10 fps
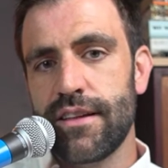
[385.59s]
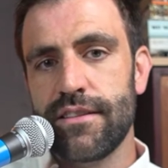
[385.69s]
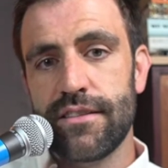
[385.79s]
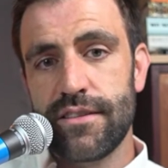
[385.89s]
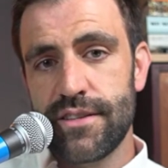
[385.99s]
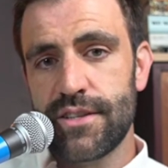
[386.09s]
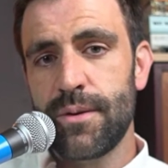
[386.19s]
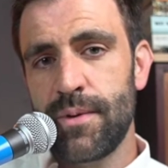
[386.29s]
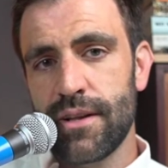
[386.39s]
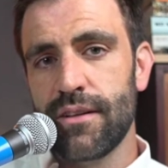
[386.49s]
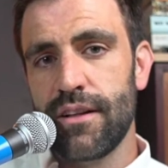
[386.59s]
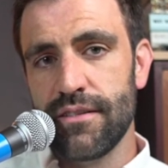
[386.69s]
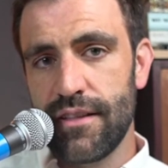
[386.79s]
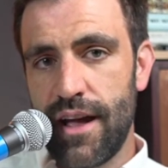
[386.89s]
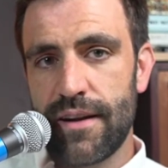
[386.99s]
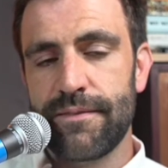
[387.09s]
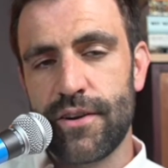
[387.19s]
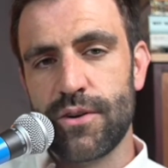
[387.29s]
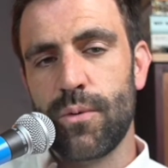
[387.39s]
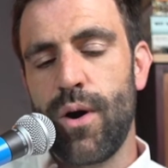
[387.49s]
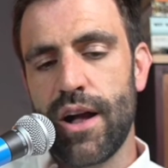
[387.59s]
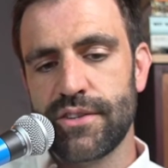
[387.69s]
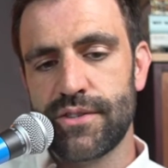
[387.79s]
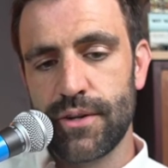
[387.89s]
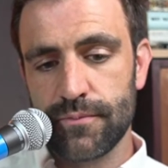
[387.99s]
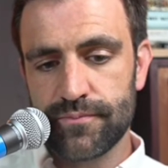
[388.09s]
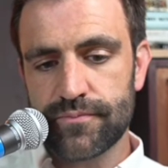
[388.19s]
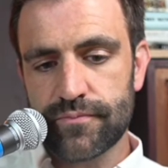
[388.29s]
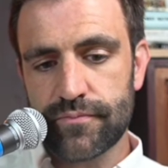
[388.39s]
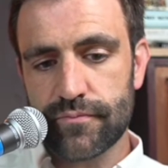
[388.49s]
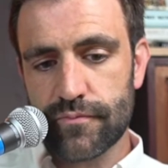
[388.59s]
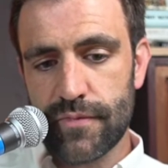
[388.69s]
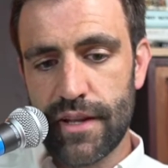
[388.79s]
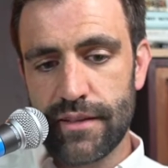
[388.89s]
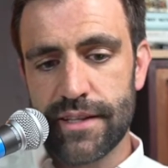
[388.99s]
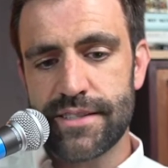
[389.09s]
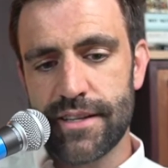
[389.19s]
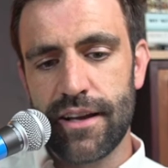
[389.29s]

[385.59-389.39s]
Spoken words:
then this could be a lot of fun to watch. So let's